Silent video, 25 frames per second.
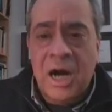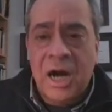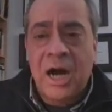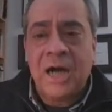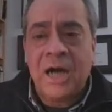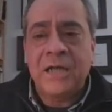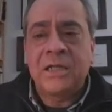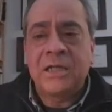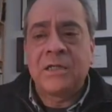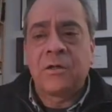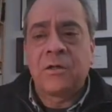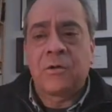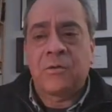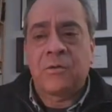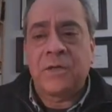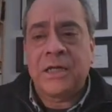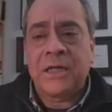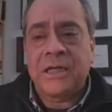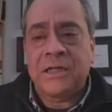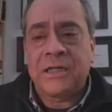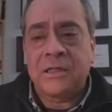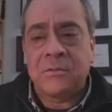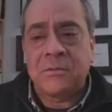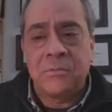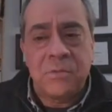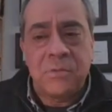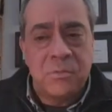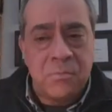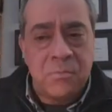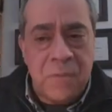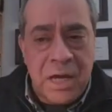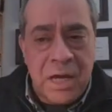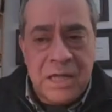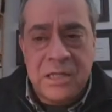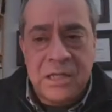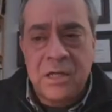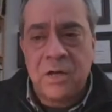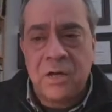Highly correlated with
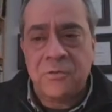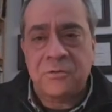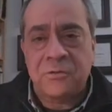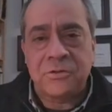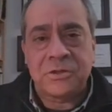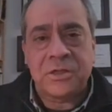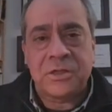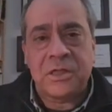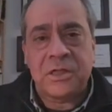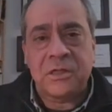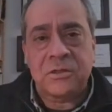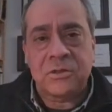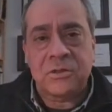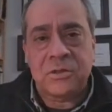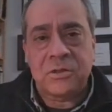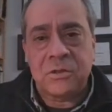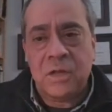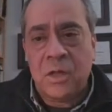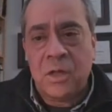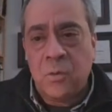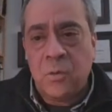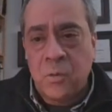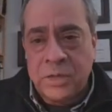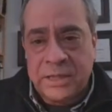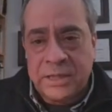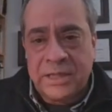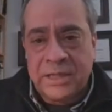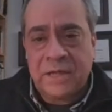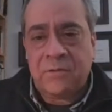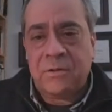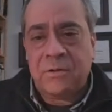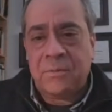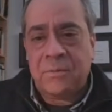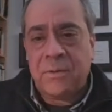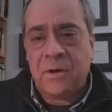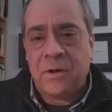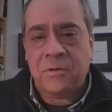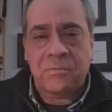many other skills we
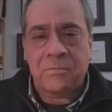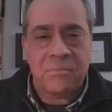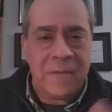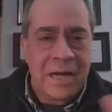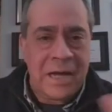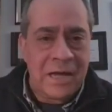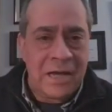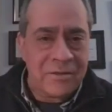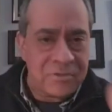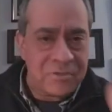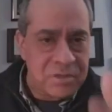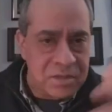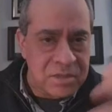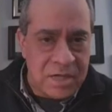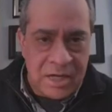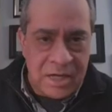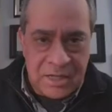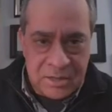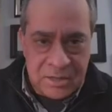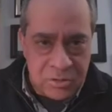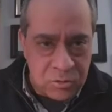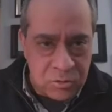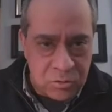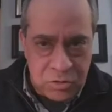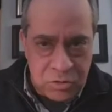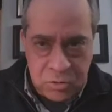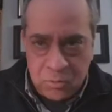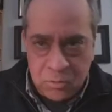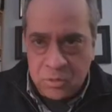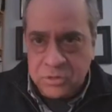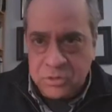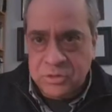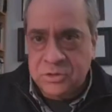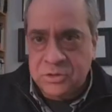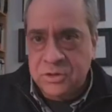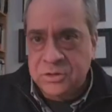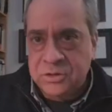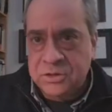care about: math, science, social
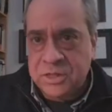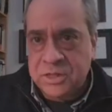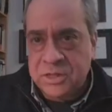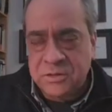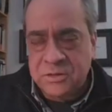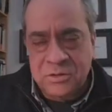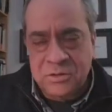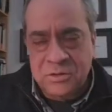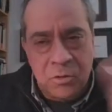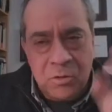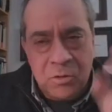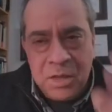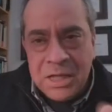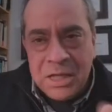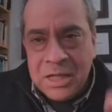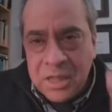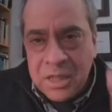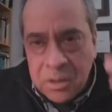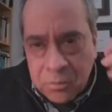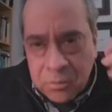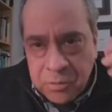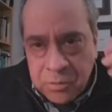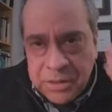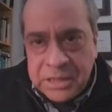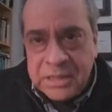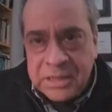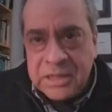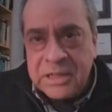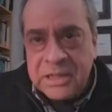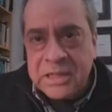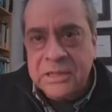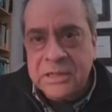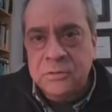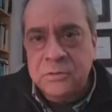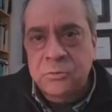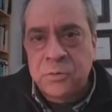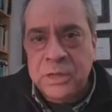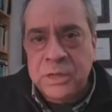emotional skills. So reading
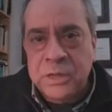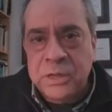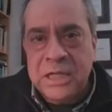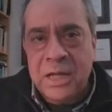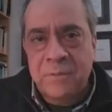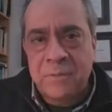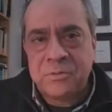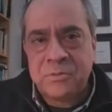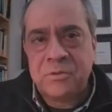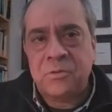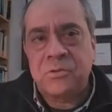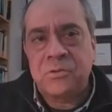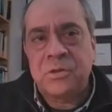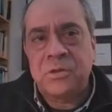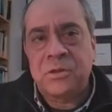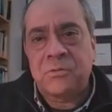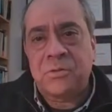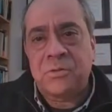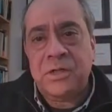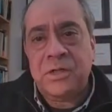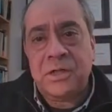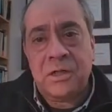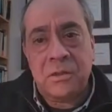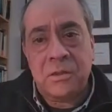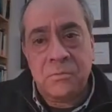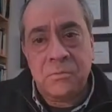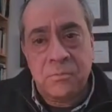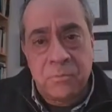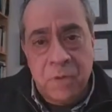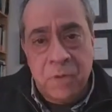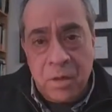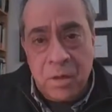is really absolutely critical.